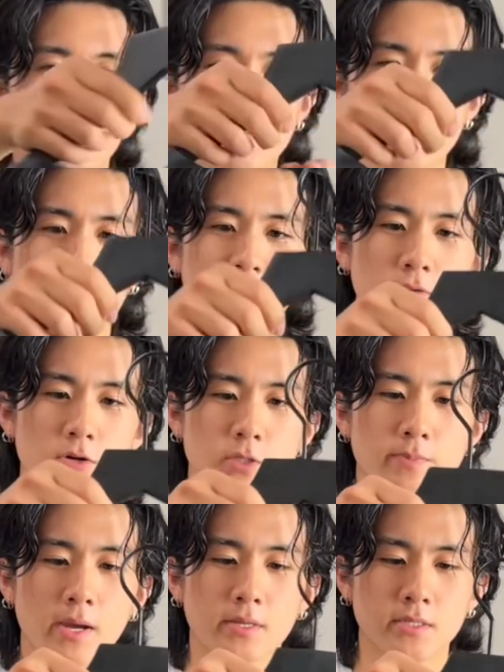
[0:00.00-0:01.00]
of my first
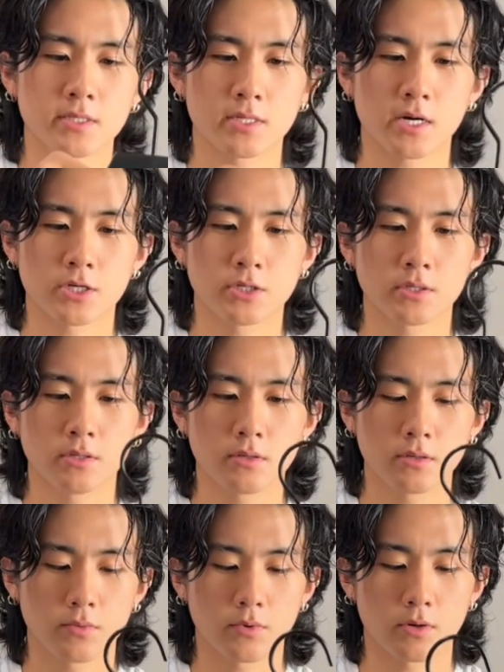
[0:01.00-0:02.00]
band tees actually
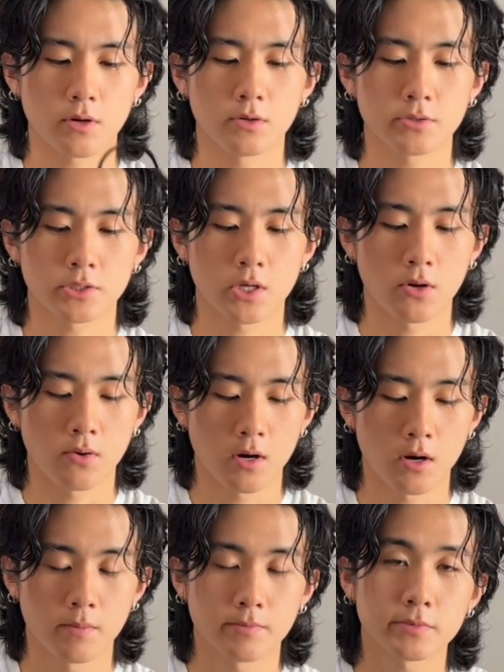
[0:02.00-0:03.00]
were
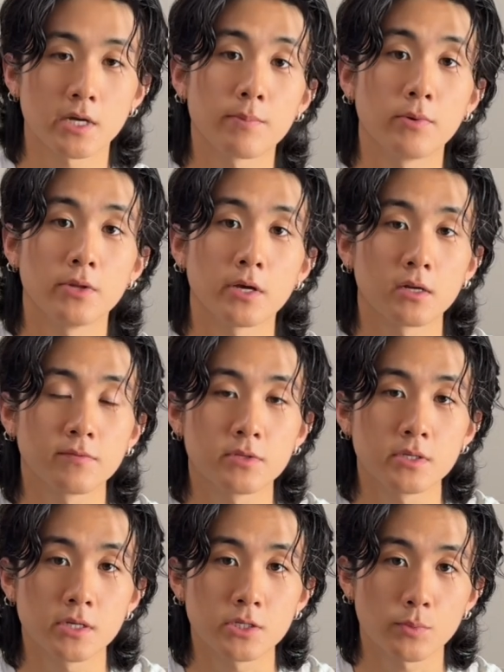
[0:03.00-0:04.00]
also Typo Negative
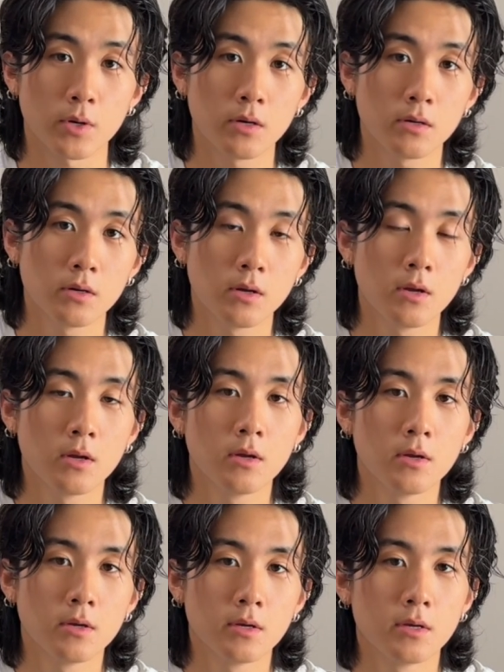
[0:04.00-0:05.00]
tee as well.
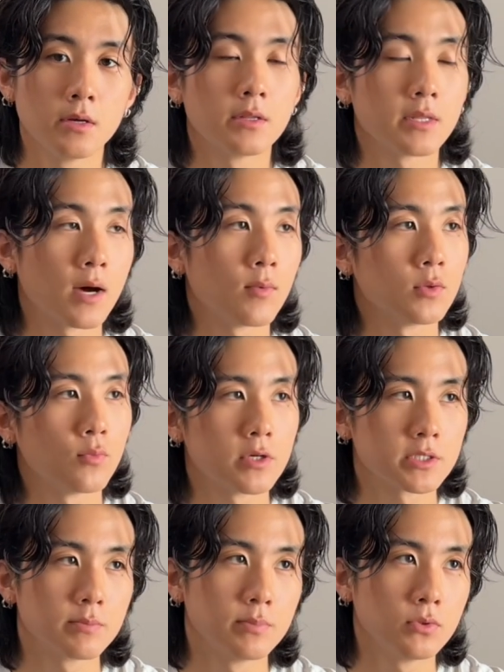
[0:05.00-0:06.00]
That one was
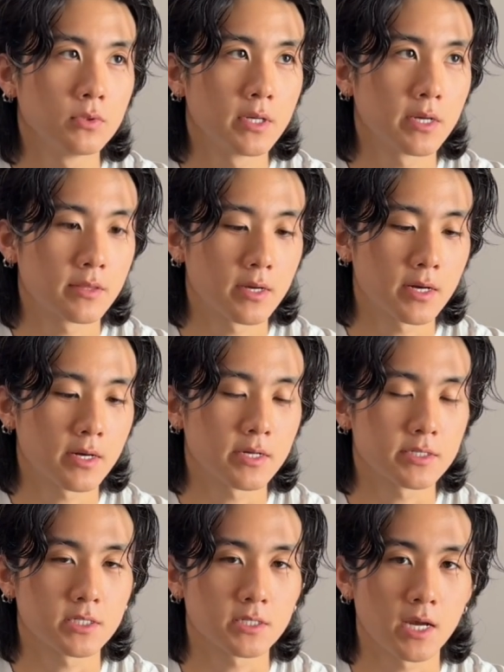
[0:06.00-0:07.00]
a bootleg that I got
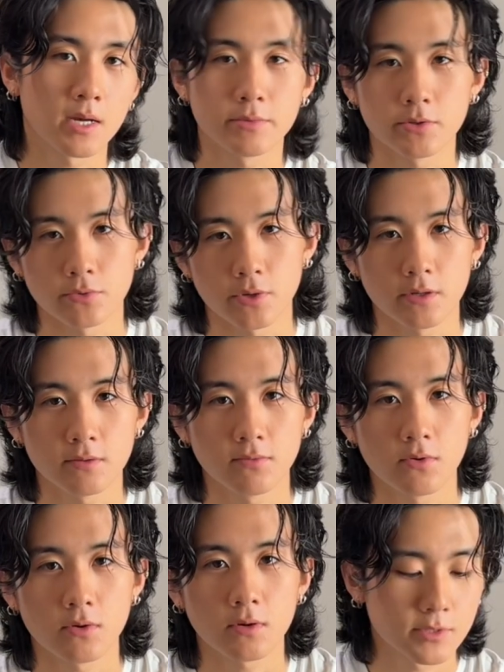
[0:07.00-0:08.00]
scammed on Grailed
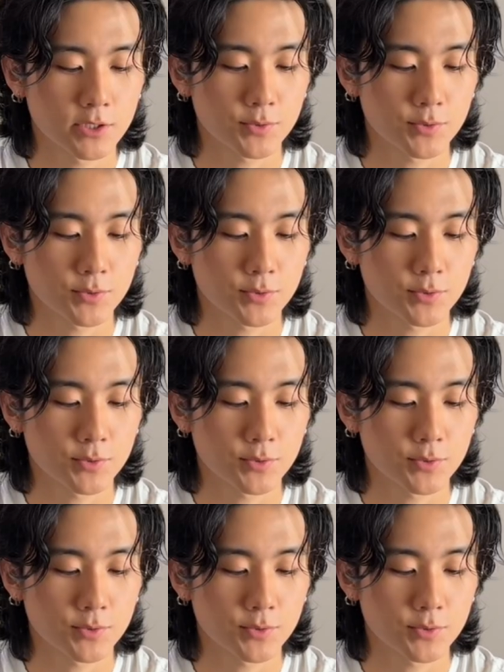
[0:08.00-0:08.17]
for. This